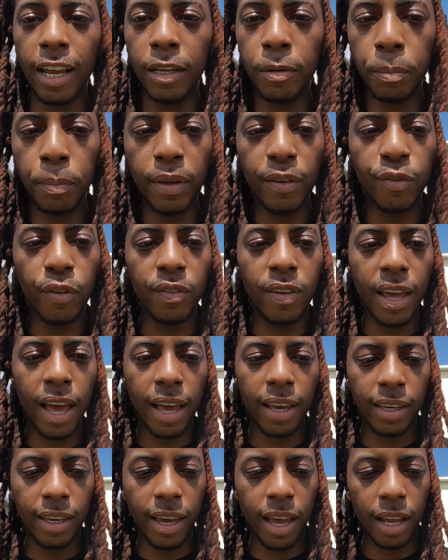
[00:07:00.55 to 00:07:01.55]
I ain't beef with
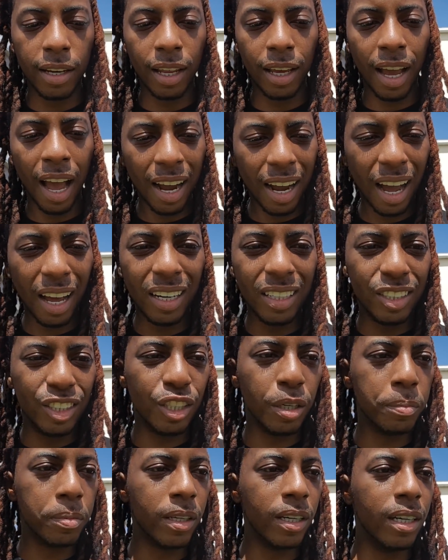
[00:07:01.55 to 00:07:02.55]
that cat. Like I kind of
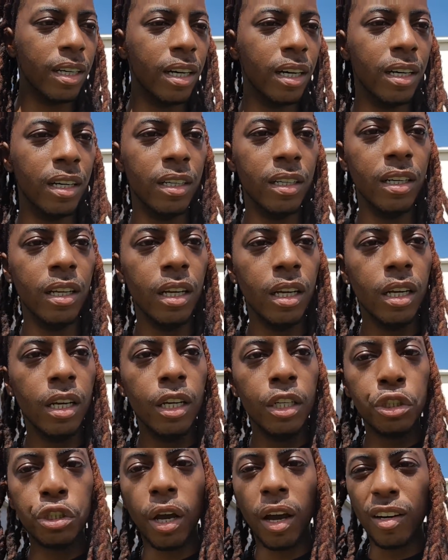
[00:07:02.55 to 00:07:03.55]
jumped the gun
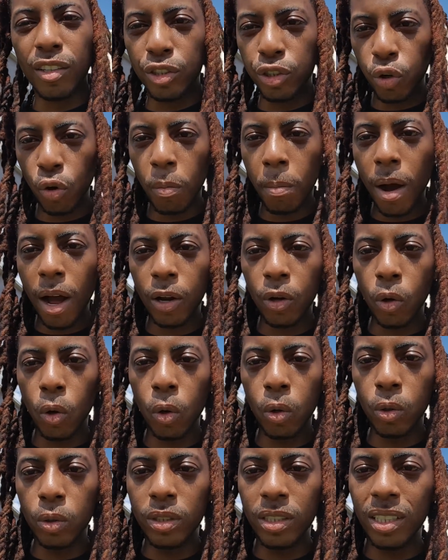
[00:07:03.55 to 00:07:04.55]
trying to show my
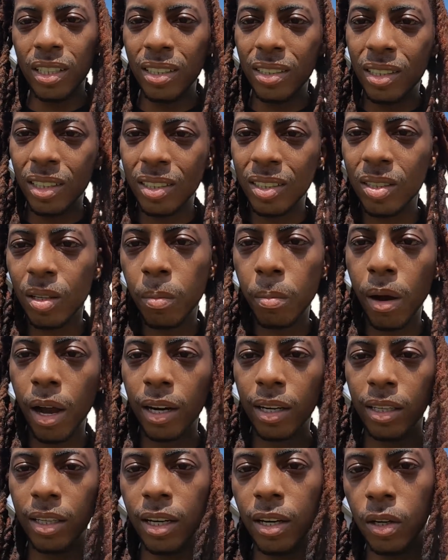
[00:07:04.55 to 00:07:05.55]
loyalties to
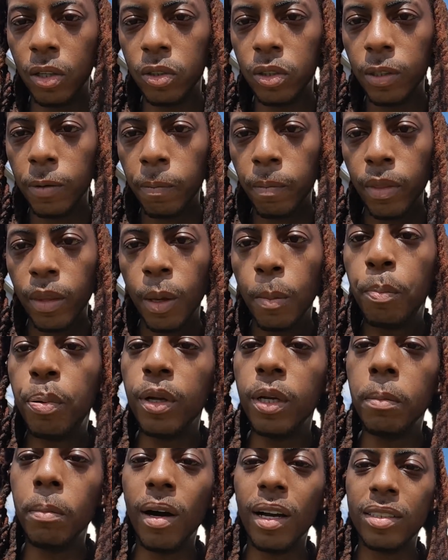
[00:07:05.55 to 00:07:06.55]
somebody else,
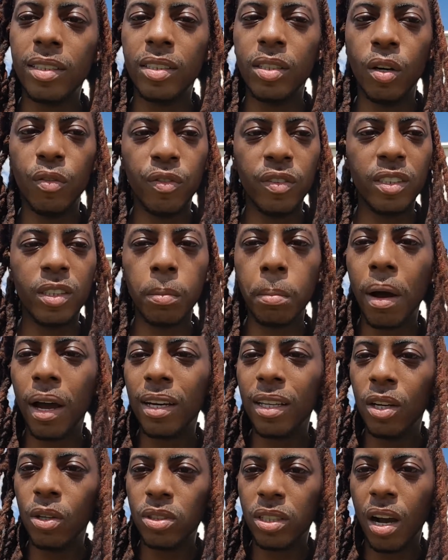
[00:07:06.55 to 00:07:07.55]
putting myself in
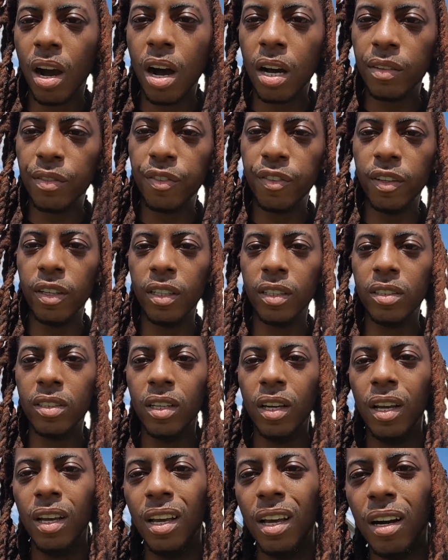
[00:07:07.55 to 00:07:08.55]
somebody else's conflicts
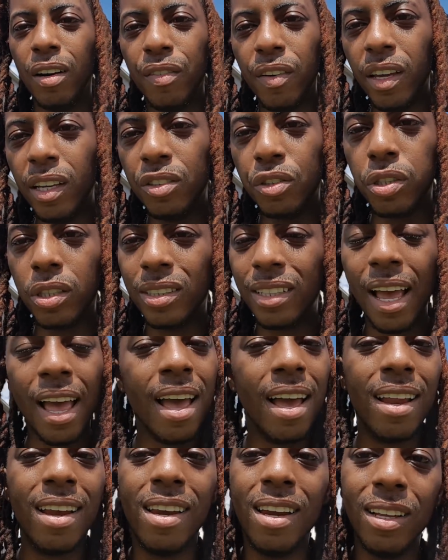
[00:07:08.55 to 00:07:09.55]
of interest that
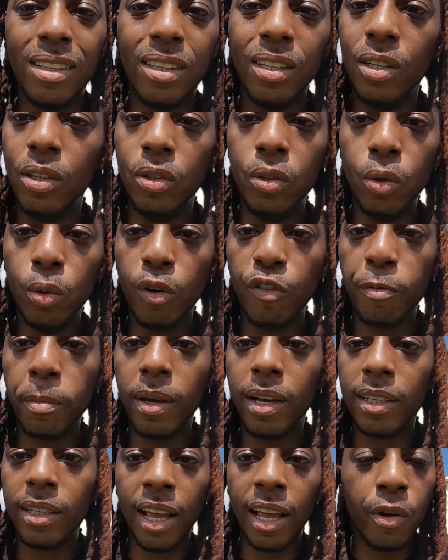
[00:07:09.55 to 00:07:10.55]
had nothing to do with me.
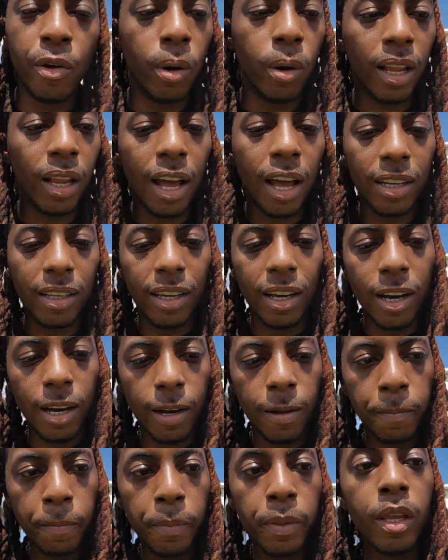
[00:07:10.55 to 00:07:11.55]
Because I know a lot of
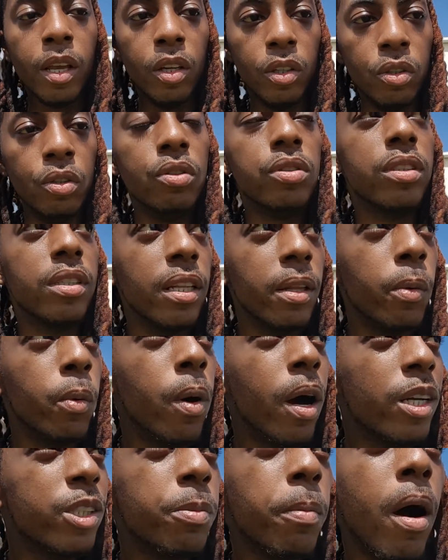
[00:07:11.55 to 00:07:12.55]
y'all used to
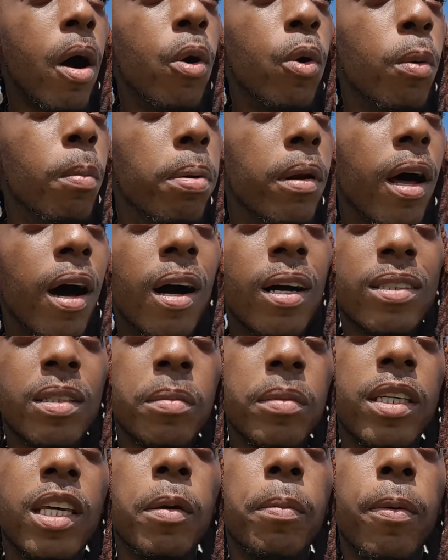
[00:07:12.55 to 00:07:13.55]
watch my old blogs.
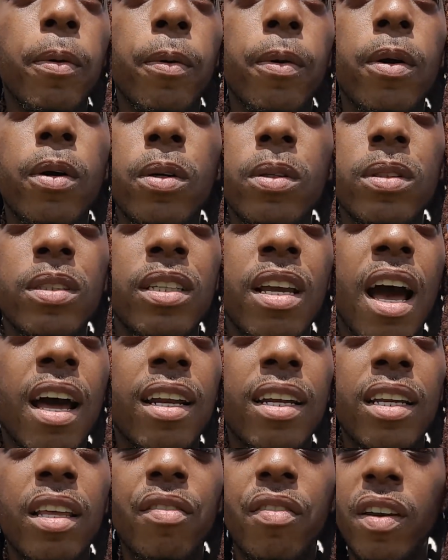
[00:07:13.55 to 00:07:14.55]
I'm gonna keep it real. Y'all
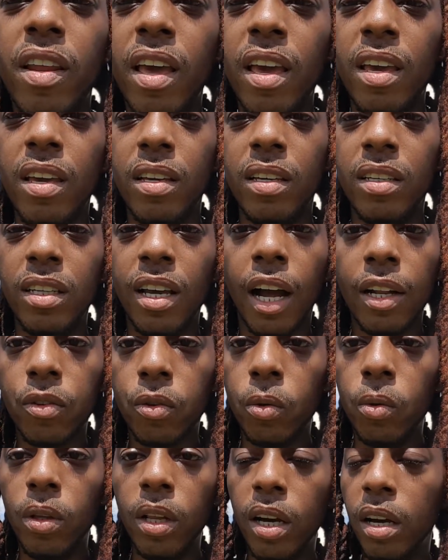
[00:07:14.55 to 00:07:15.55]
didn't even hate. Y'all
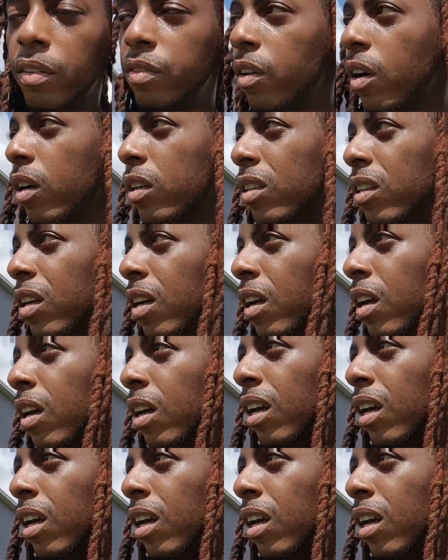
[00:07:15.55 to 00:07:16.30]
threw love on it.